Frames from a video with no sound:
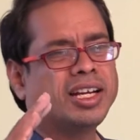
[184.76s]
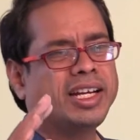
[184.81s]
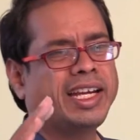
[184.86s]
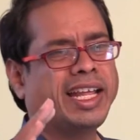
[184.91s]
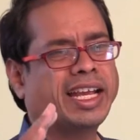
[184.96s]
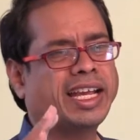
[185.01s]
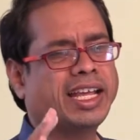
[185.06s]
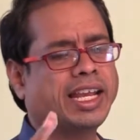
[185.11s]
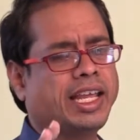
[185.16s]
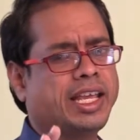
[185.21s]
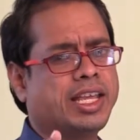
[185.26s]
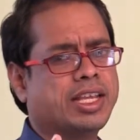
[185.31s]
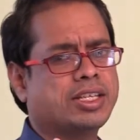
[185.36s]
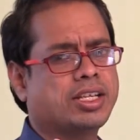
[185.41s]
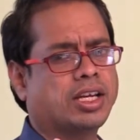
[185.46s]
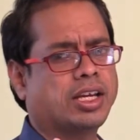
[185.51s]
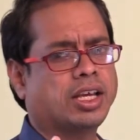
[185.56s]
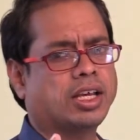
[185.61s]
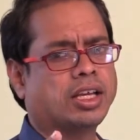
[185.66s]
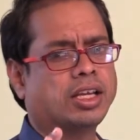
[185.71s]

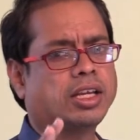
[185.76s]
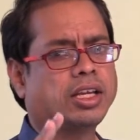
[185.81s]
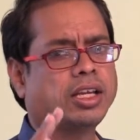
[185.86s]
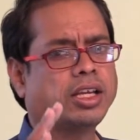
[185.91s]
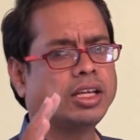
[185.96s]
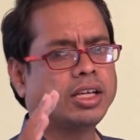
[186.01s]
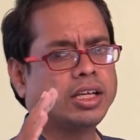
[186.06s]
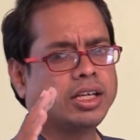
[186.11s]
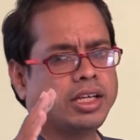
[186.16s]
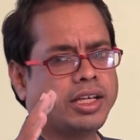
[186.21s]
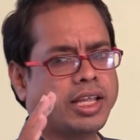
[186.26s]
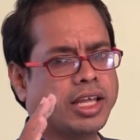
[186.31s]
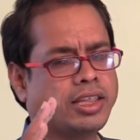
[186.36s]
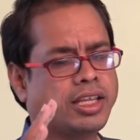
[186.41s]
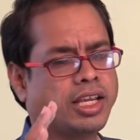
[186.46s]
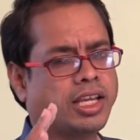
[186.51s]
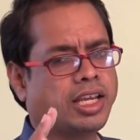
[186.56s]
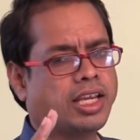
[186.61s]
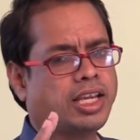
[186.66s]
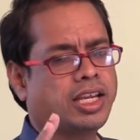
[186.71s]
decreased. That
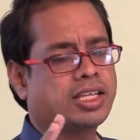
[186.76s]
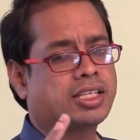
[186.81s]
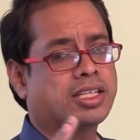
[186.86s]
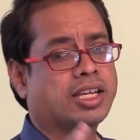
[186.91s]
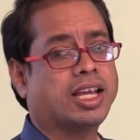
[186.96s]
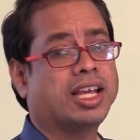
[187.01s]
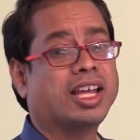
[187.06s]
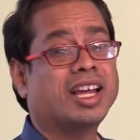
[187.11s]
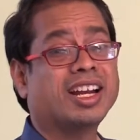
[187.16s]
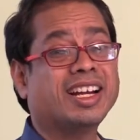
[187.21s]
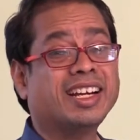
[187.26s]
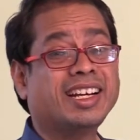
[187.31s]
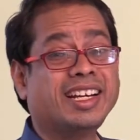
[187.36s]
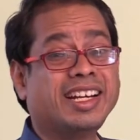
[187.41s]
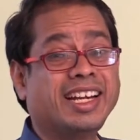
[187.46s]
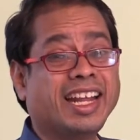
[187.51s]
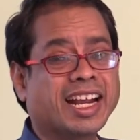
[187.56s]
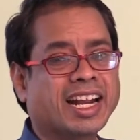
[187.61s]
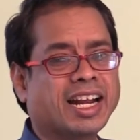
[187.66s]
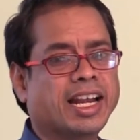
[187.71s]
is
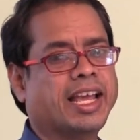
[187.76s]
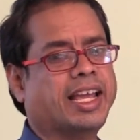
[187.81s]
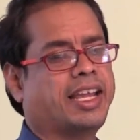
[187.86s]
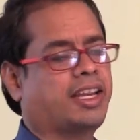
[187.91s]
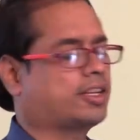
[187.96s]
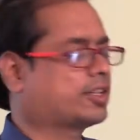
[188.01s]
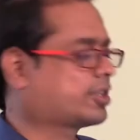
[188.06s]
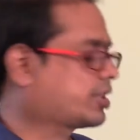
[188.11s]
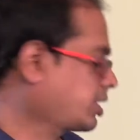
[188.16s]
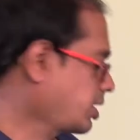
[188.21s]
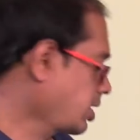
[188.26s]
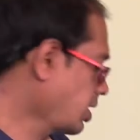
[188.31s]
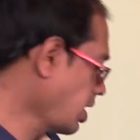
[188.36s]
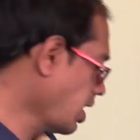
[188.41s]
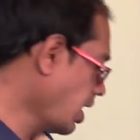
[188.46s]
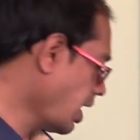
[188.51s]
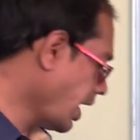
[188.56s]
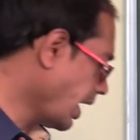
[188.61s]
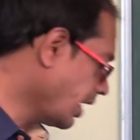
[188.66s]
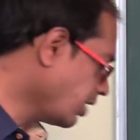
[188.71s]
declines.
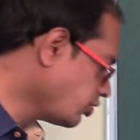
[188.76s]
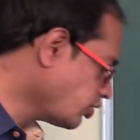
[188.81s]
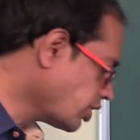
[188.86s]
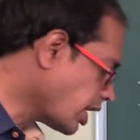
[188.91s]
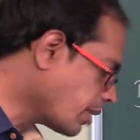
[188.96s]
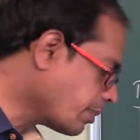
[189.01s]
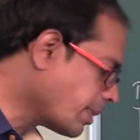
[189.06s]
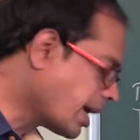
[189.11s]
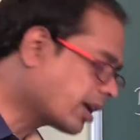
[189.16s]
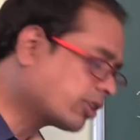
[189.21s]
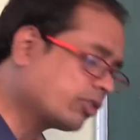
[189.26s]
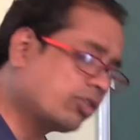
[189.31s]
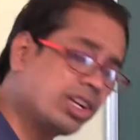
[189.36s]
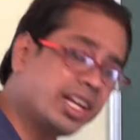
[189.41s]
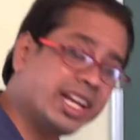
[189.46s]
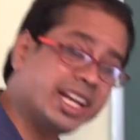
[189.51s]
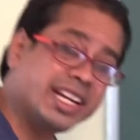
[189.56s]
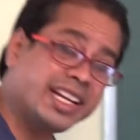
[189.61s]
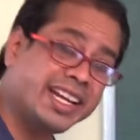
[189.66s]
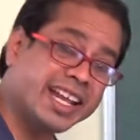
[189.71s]
Enzyme
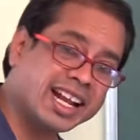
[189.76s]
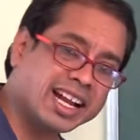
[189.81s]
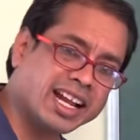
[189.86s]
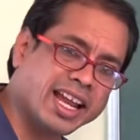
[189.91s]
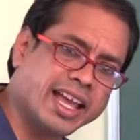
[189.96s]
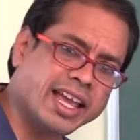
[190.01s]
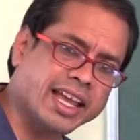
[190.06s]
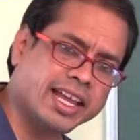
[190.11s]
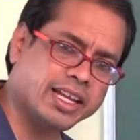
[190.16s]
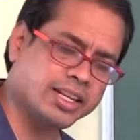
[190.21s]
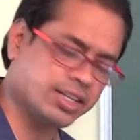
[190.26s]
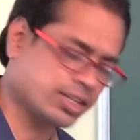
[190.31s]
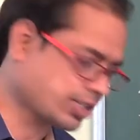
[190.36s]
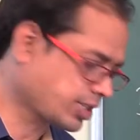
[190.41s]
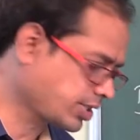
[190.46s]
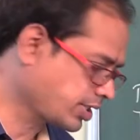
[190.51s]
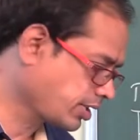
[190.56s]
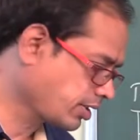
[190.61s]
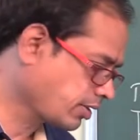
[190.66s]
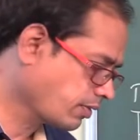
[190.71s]
activity
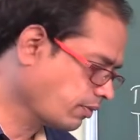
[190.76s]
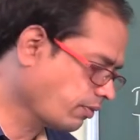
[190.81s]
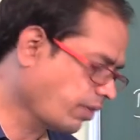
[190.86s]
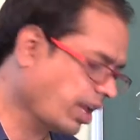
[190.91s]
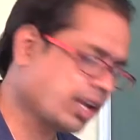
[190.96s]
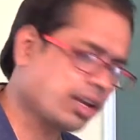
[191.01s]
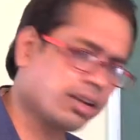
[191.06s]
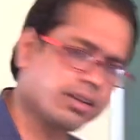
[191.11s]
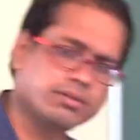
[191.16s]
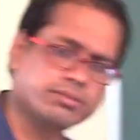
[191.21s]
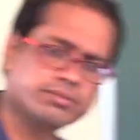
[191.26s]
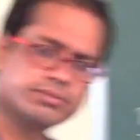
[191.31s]
declines when